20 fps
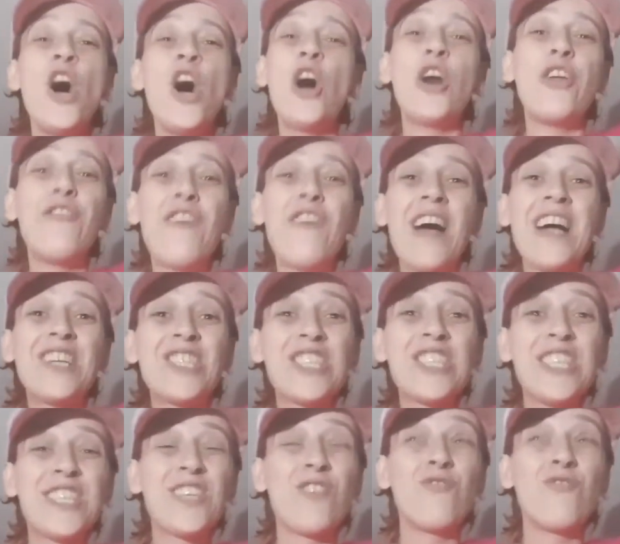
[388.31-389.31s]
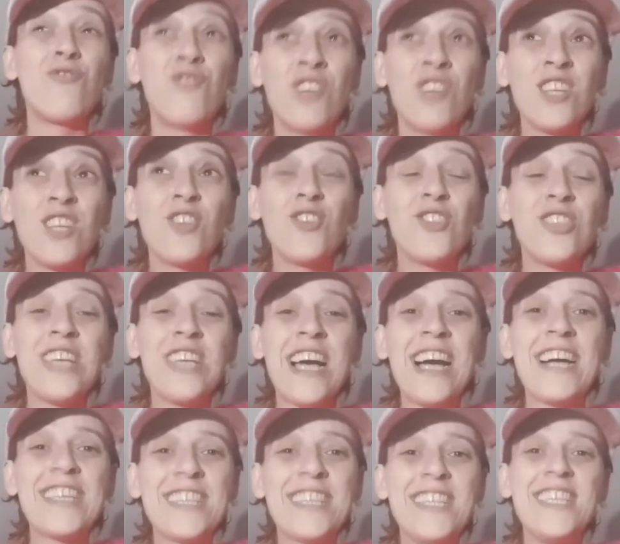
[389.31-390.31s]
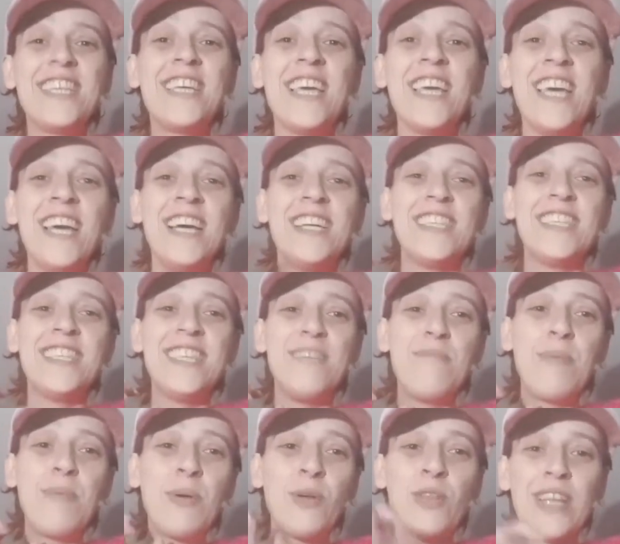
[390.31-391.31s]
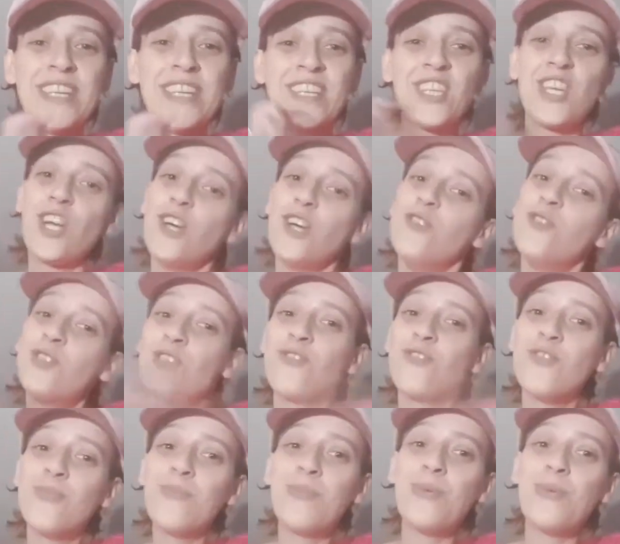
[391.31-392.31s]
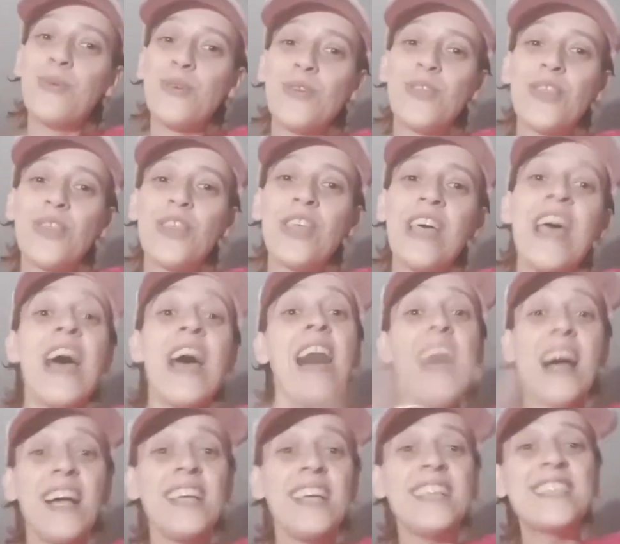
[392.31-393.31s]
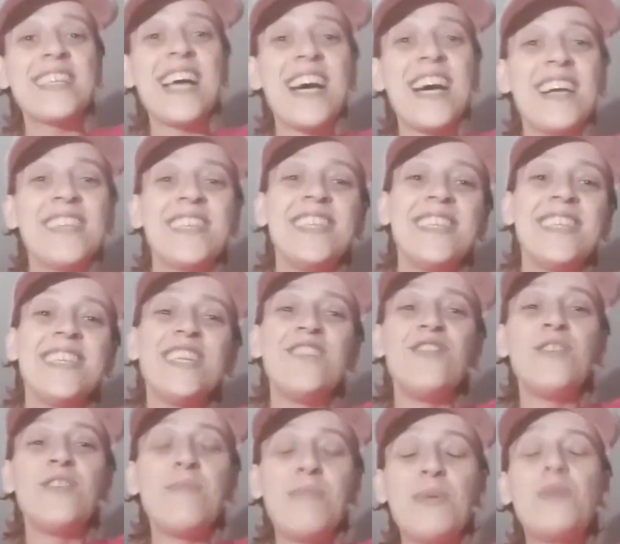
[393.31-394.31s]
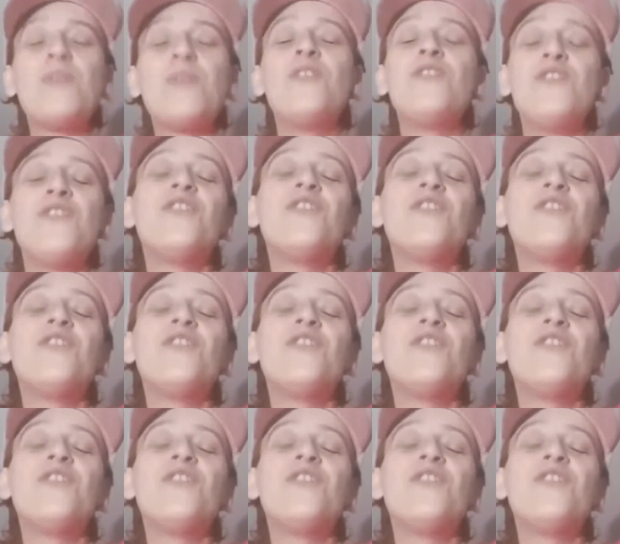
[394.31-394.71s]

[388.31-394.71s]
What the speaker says: or if actually it's a really good tactic to pull in crowds from both. Aye, exactly, David, both.